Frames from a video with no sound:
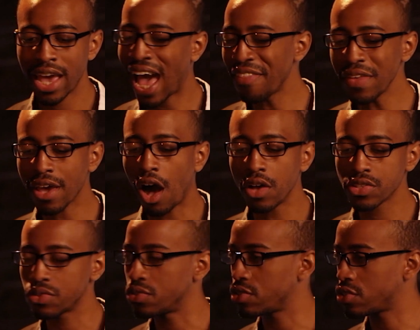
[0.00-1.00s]
I think all
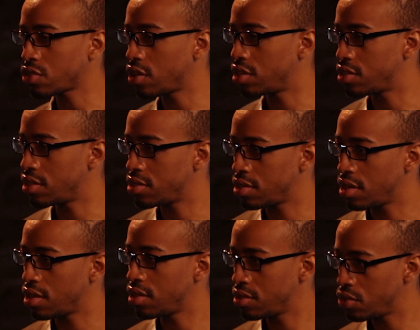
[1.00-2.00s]
schools are starting
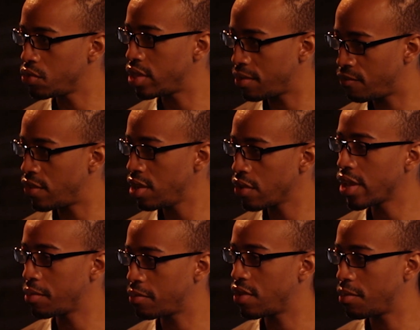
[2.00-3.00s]
to do video
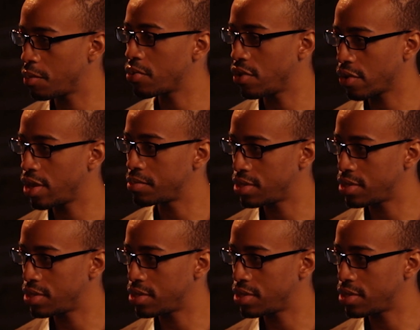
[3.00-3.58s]
game development programs